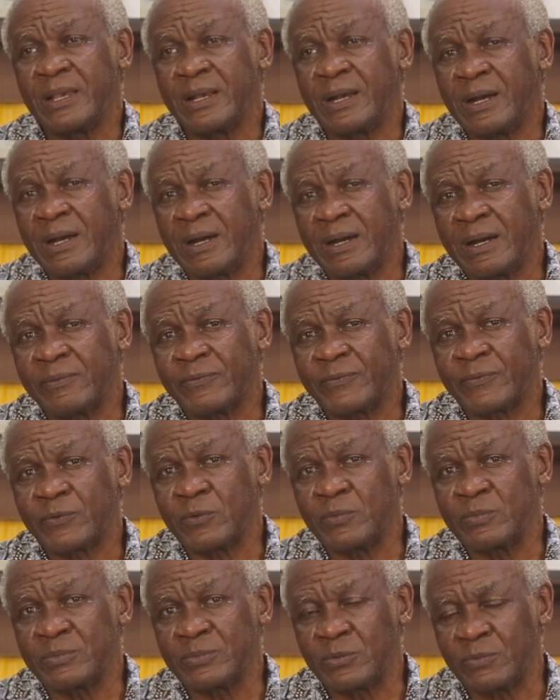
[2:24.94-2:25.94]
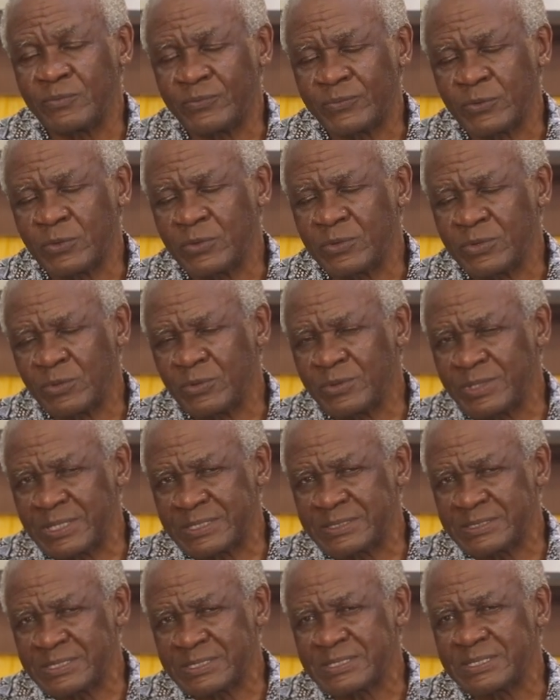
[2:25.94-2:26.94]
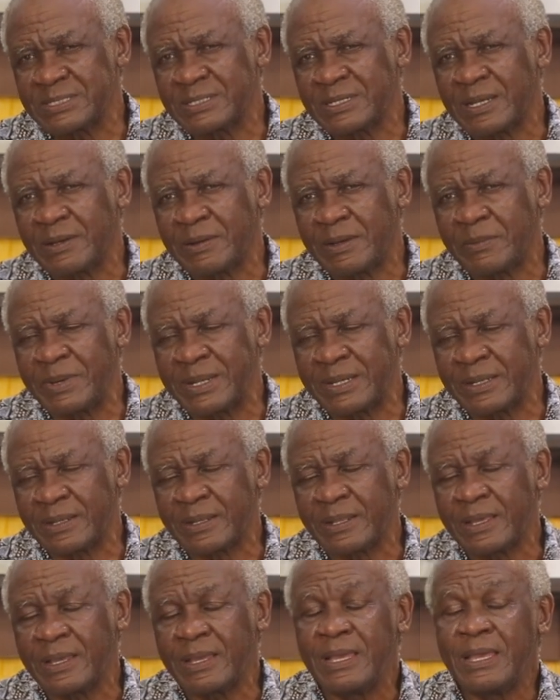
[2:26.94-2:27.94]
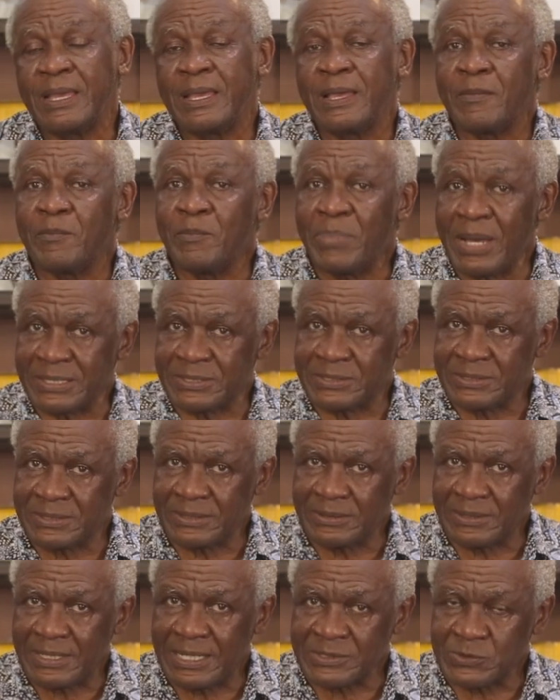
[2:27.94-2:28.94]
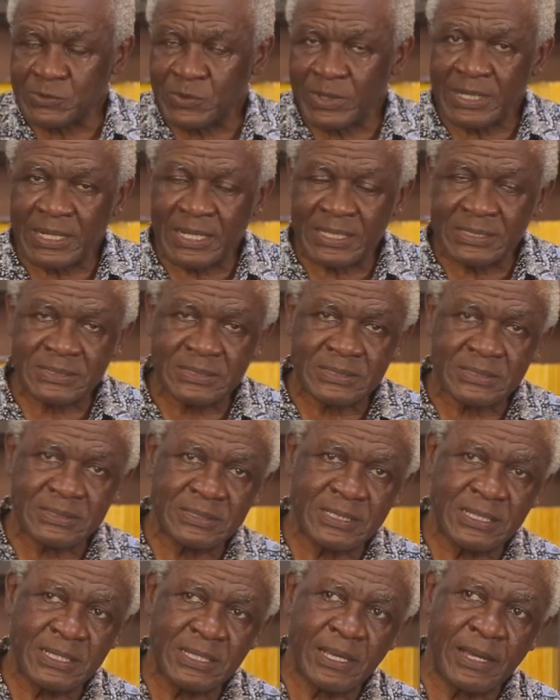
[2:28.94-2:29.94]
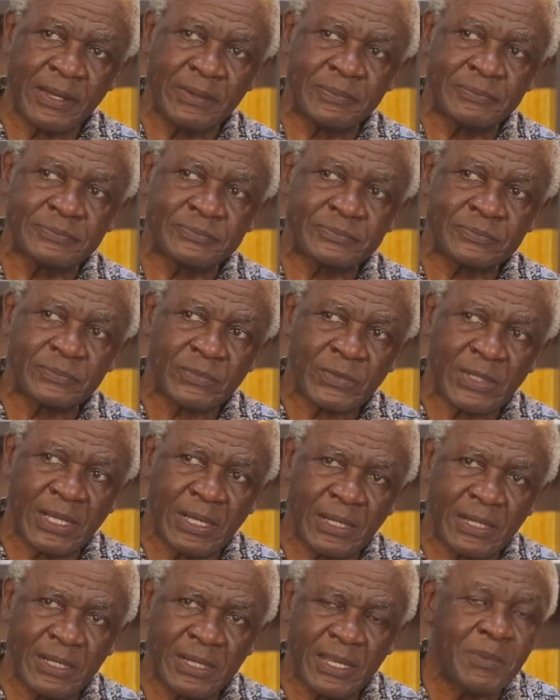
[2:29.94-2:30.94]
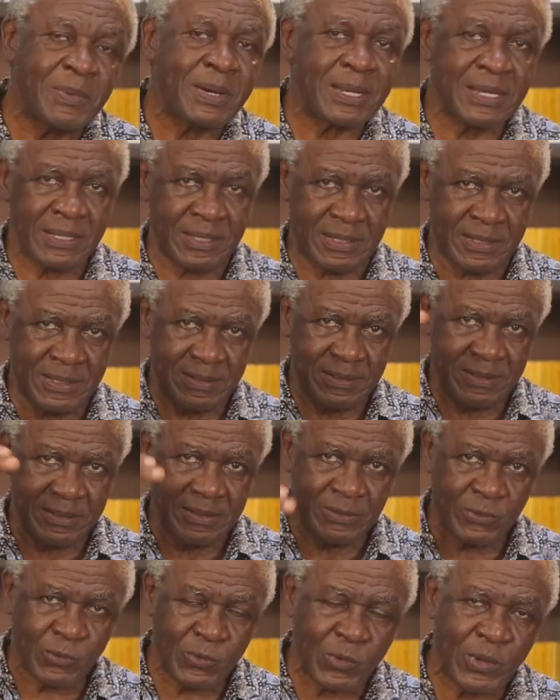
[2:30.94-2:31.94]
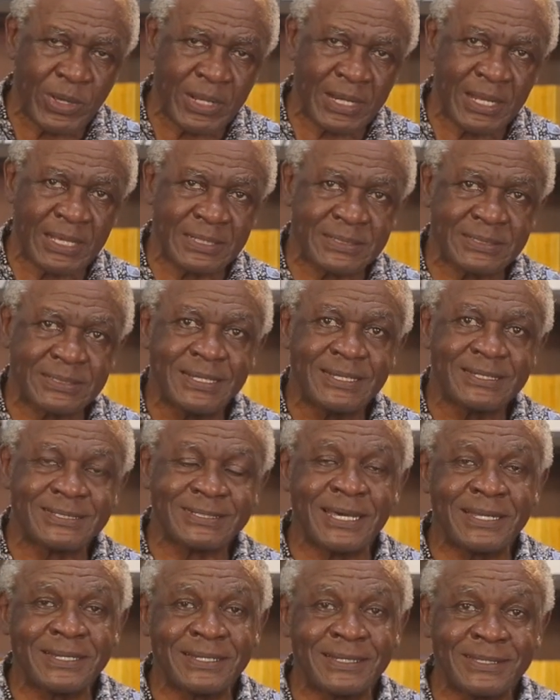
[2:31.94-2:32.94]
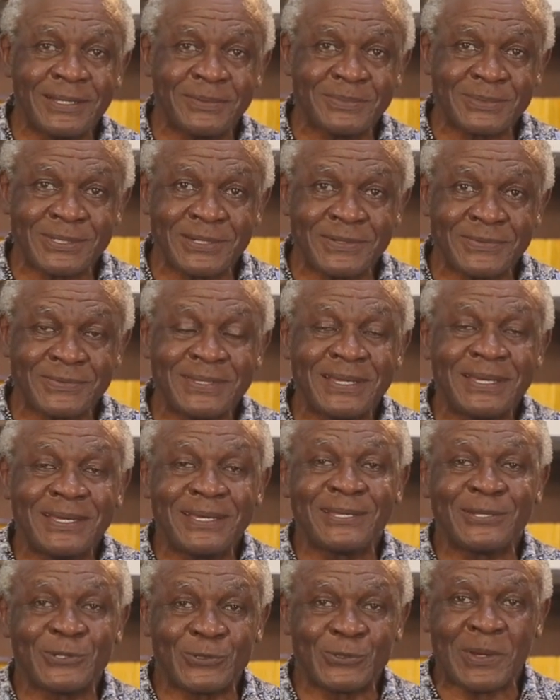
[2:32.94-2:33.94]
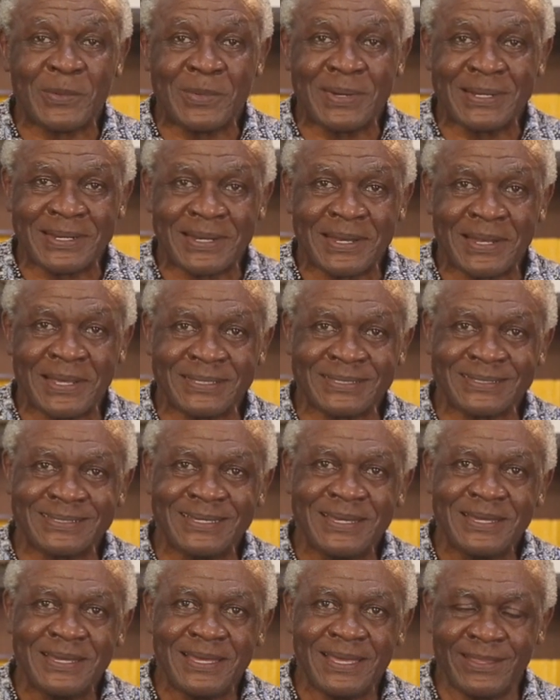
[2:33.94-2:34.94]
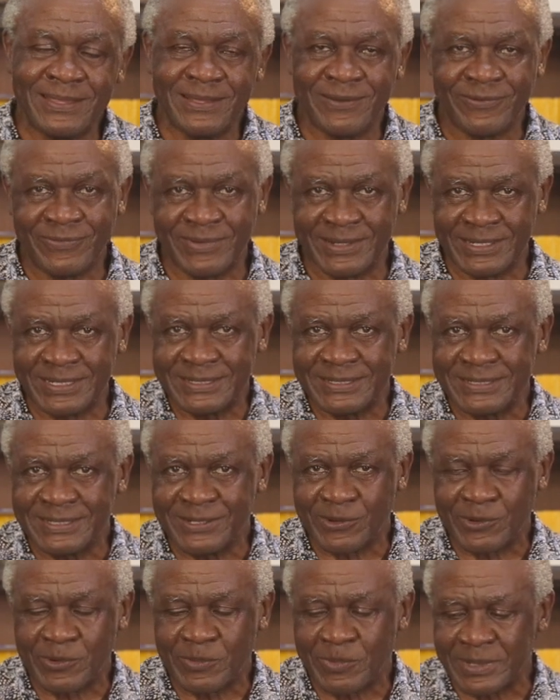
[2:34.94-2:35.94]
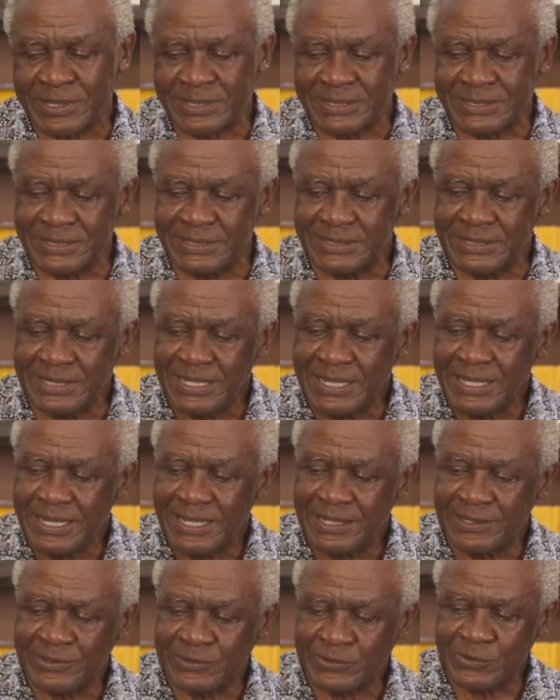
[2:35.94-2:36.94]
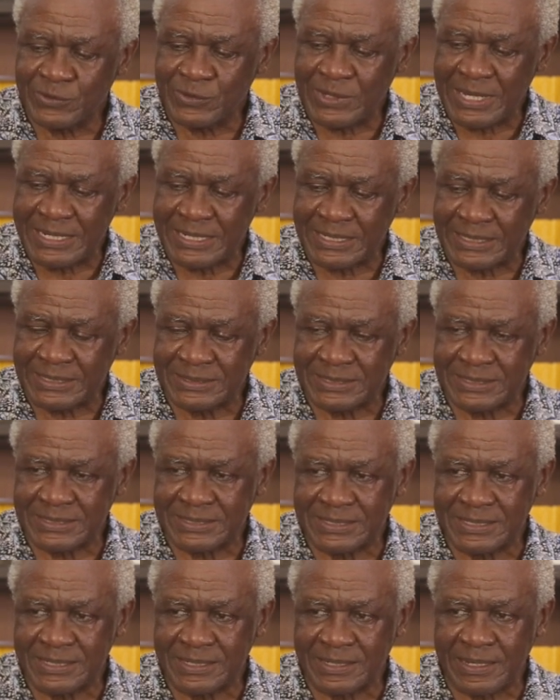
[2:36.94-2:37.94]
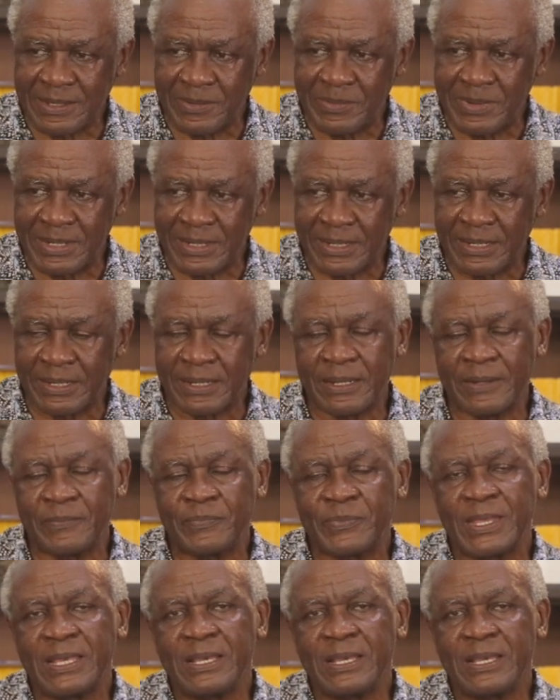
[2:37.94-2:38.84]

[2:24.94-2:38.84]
on the existing urban area, but as well as the neighboring rural areas turning themselves into urban areas and therefore getting incorporated into an existing urban area.